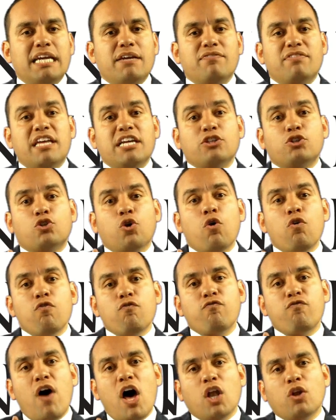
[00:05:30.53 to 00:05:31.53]
If they
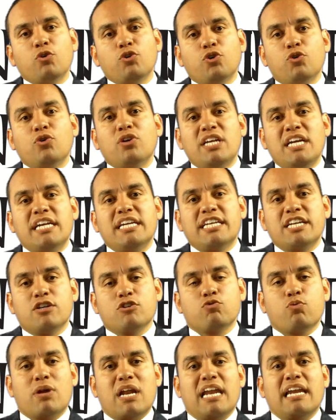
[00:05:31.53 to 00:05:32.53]
don't follow your lead,
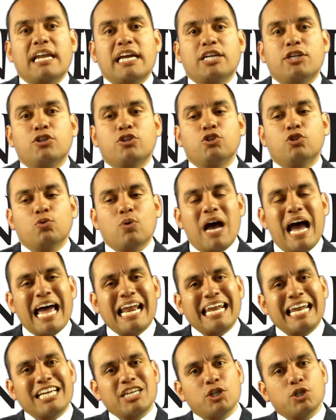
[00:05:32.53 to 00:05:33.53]
here's what I'd like you to do.
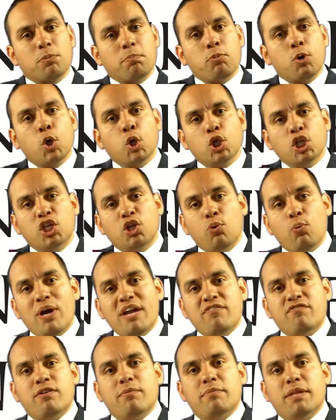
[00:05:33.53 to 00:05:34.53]
I'd like you to pull it
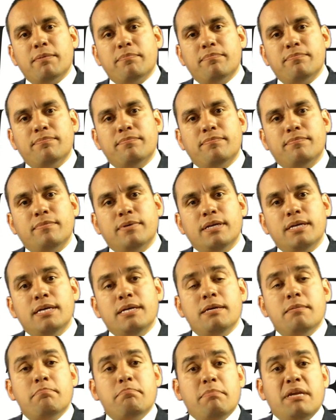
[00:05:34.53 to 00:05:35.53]
away from them.
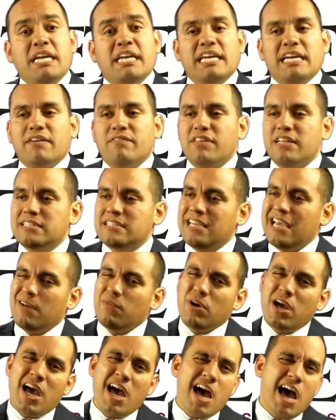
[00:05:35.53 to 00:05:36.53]
Meaning if they
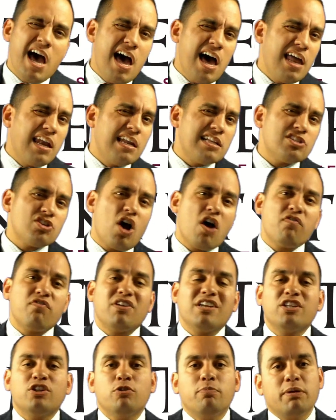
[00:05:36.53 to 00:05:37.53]
say, well, let's
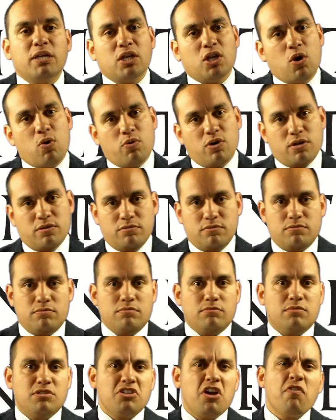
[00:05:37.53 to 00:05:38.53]
offer a little bit lower.
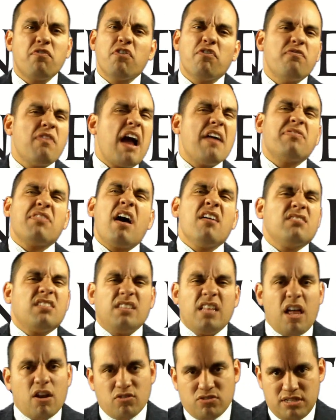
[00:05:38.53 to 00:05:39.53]
Let's offer
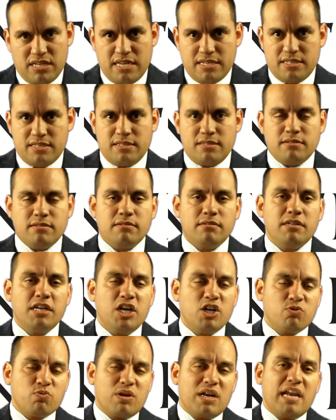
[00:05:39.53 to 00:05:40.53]
$5,000 less.
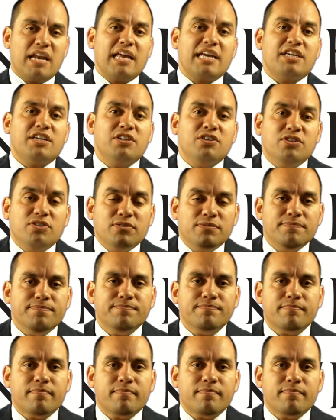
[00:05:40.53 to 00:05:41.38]
Here's what I'd like you to do.